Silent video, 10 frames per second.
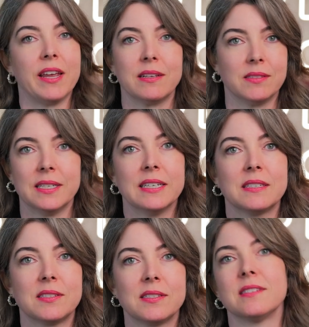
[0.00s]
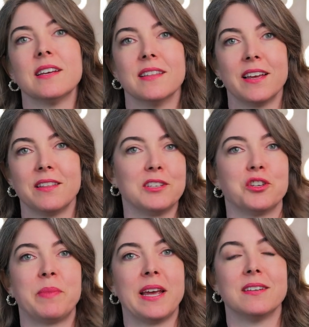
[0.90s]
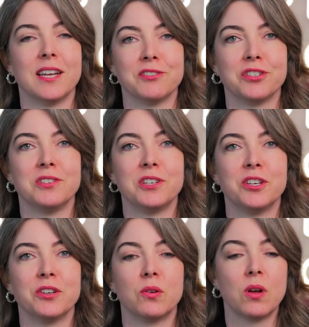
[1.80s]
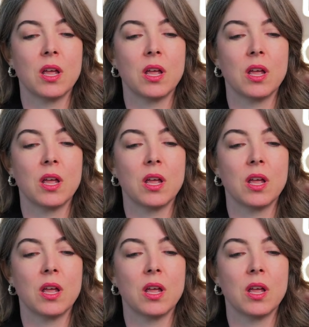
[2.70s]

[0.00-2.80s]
exist and that they should pay attention to you.